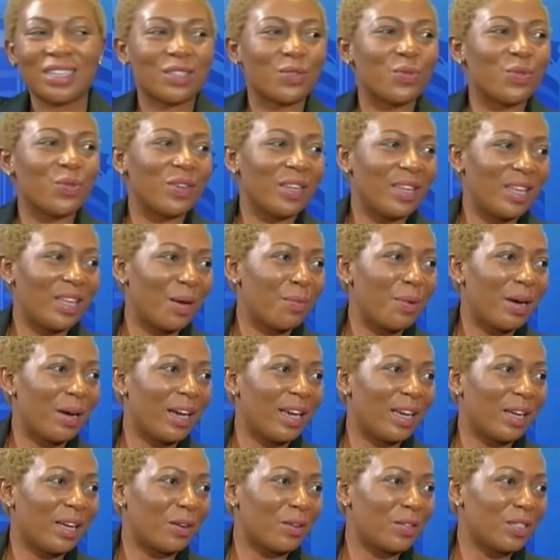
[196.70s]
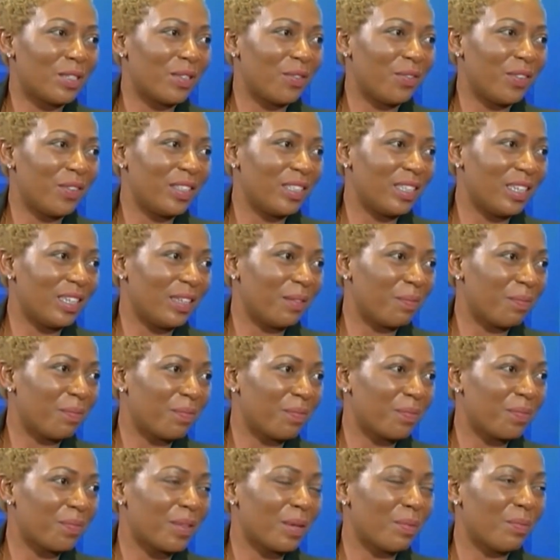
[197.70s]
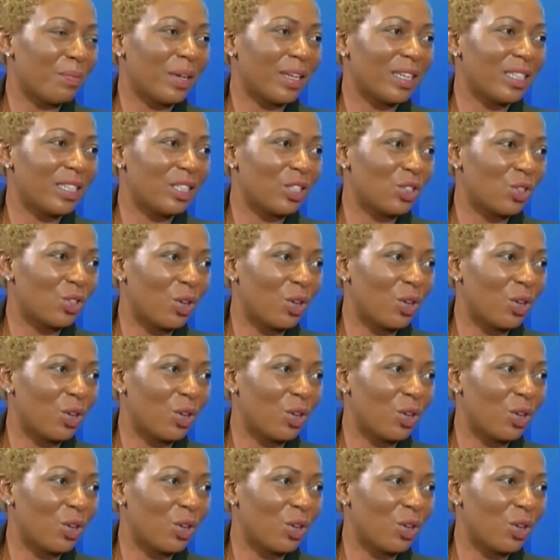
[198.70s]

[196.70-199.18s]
it's really about inclusivity, making